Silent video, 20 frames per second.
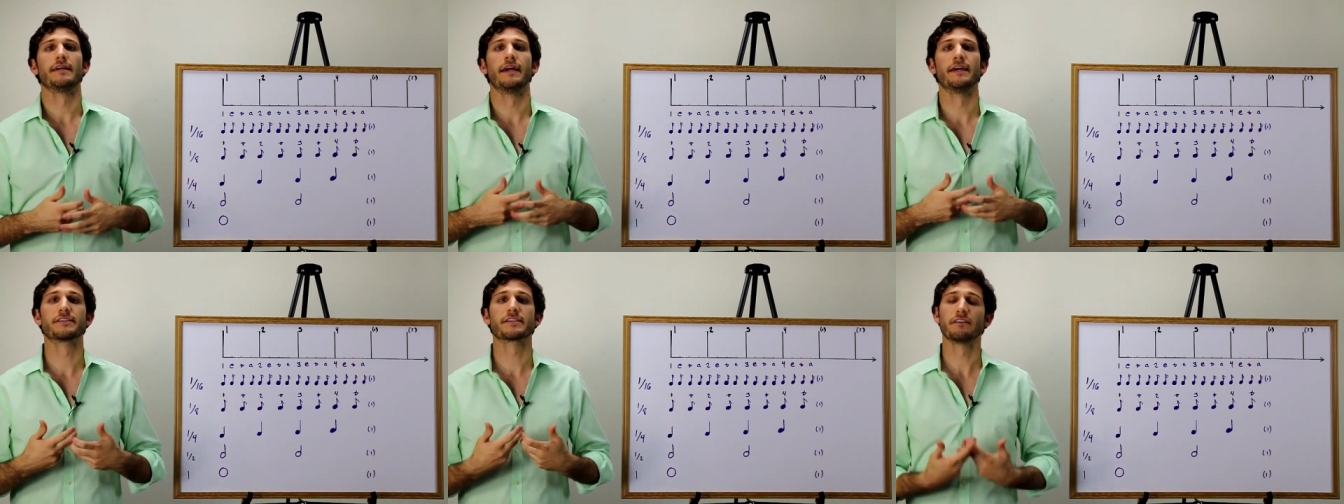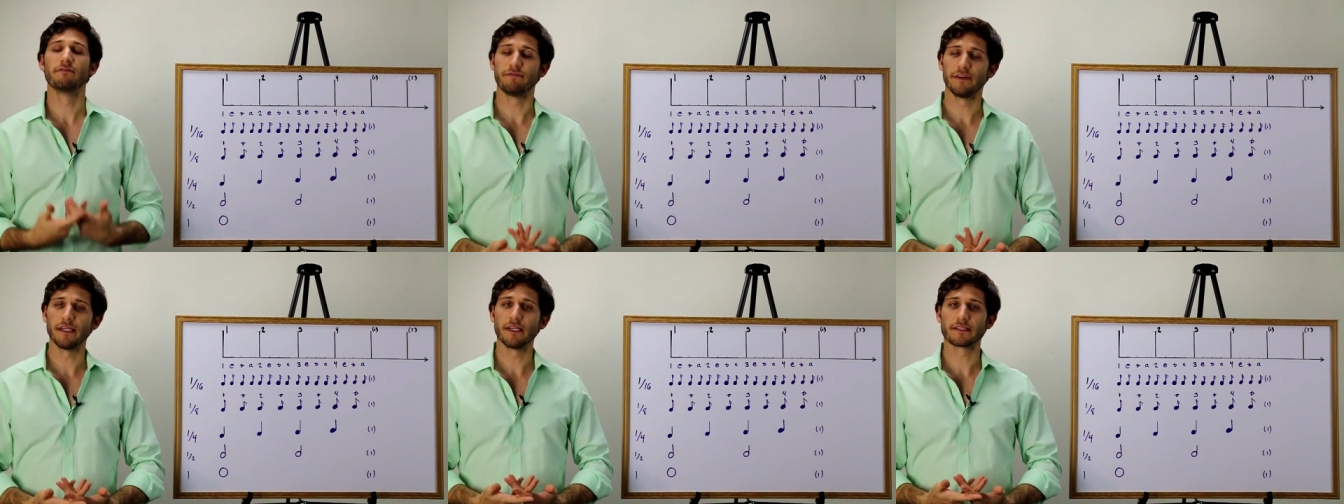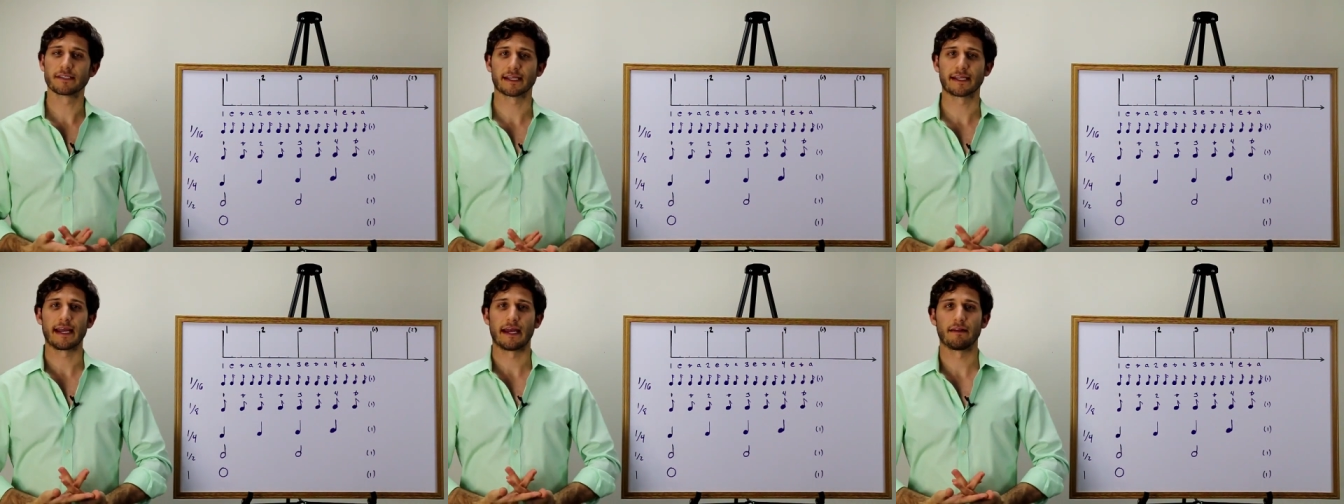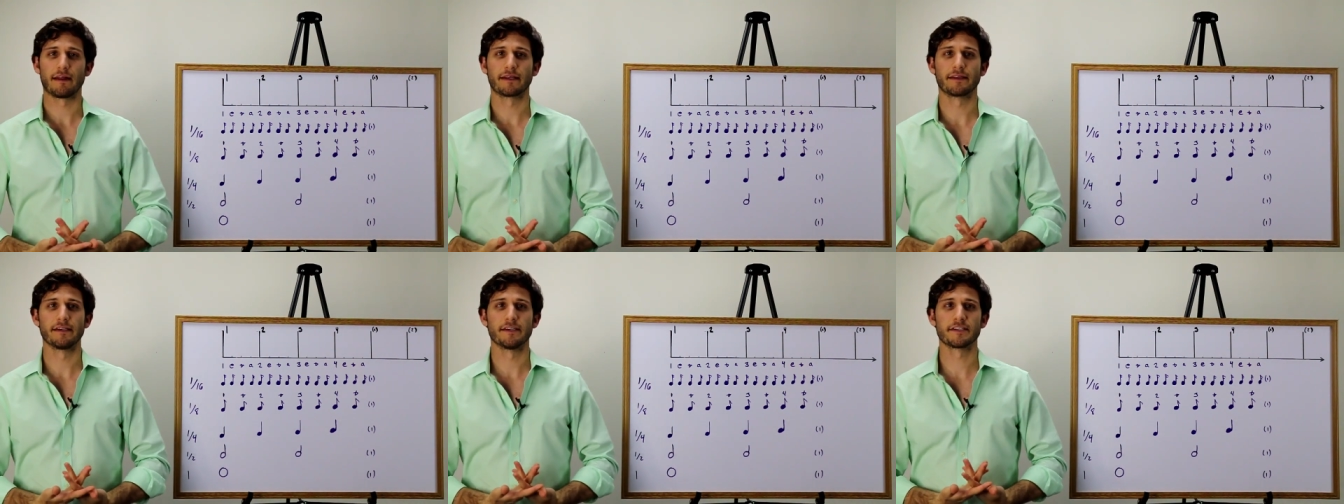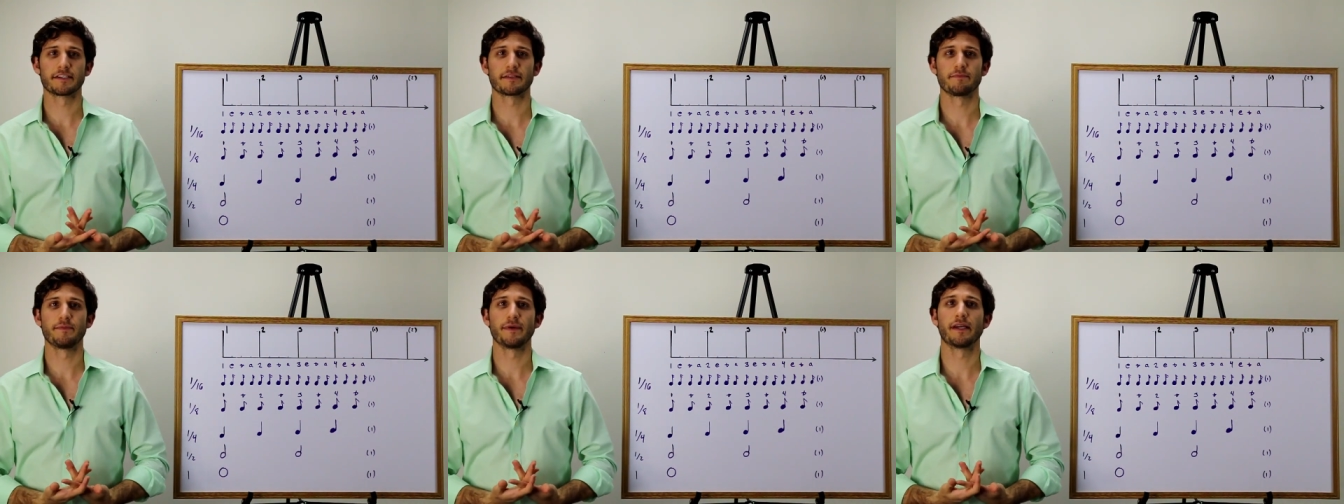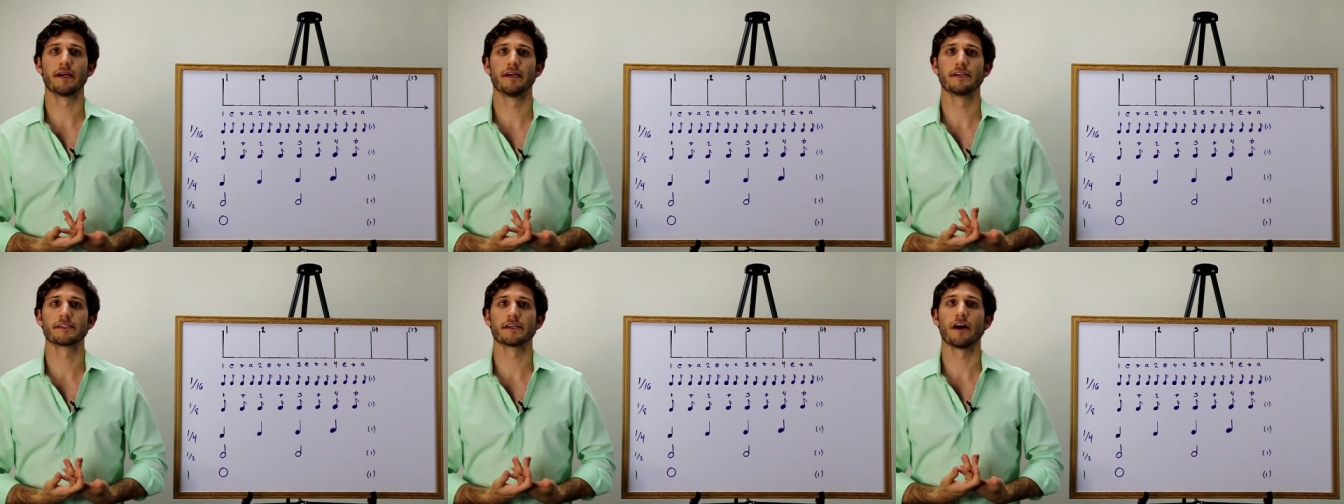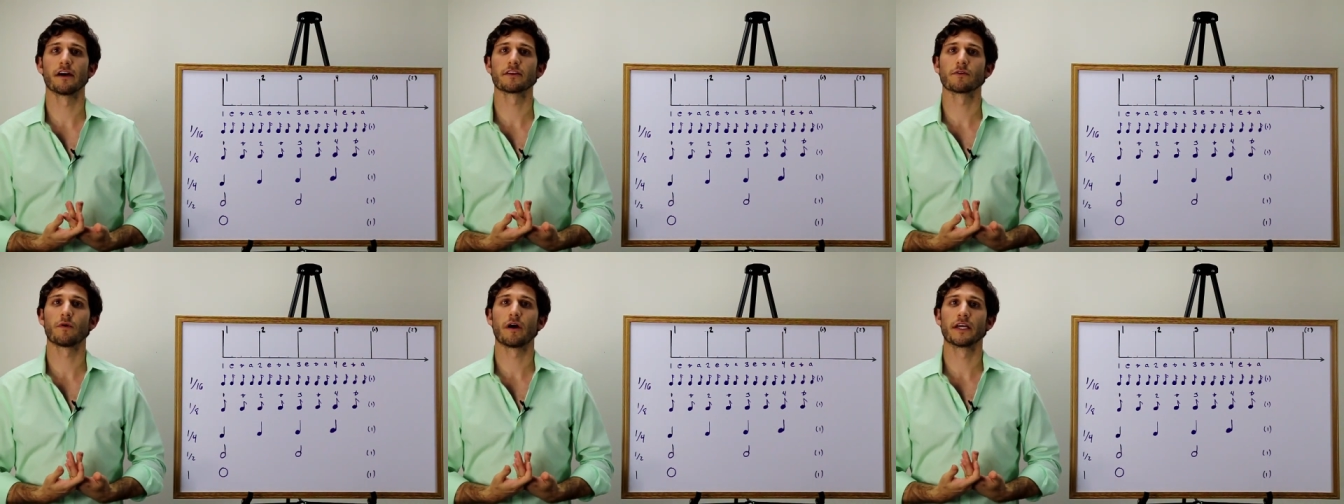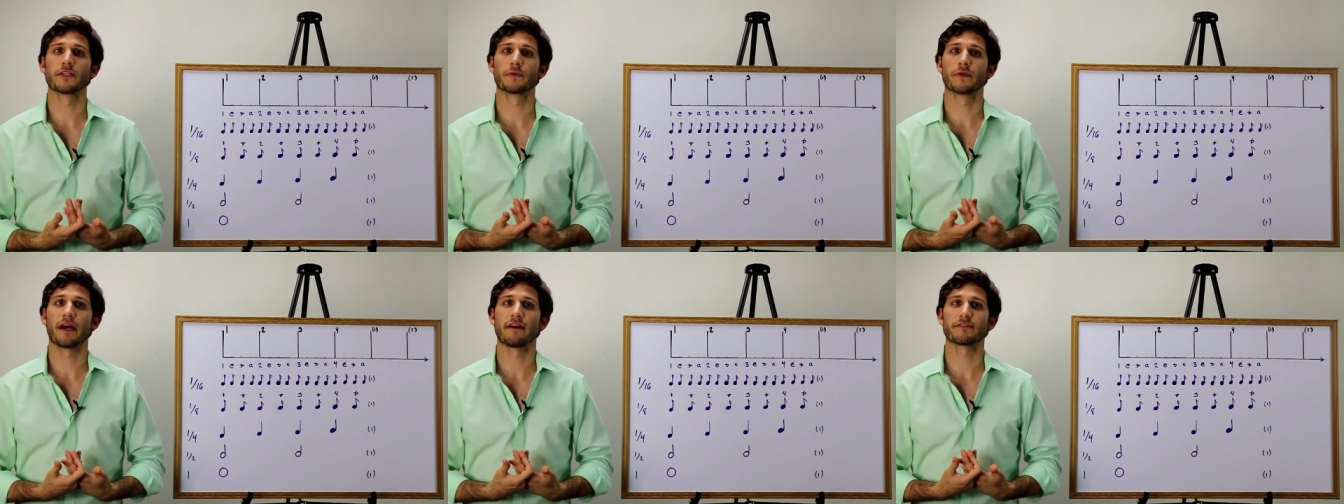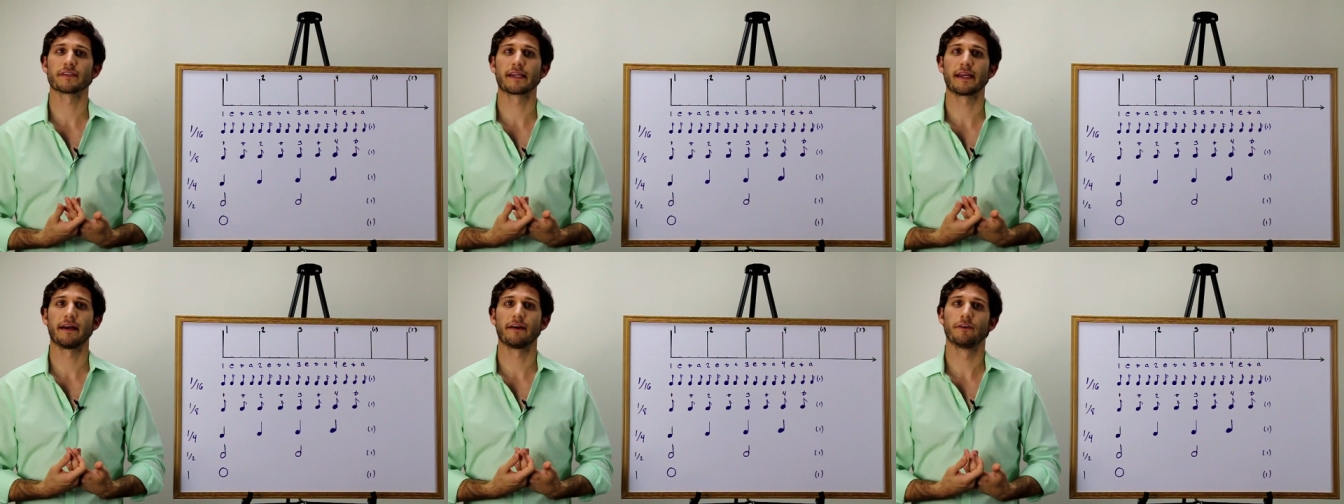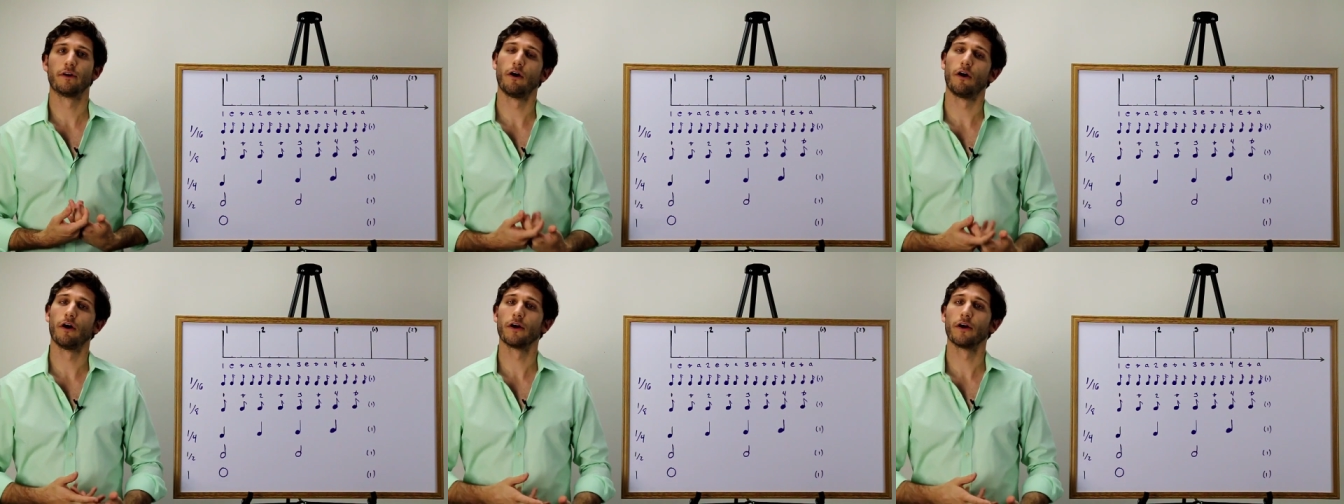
It's convenient to count like this because otherwise we'd have to count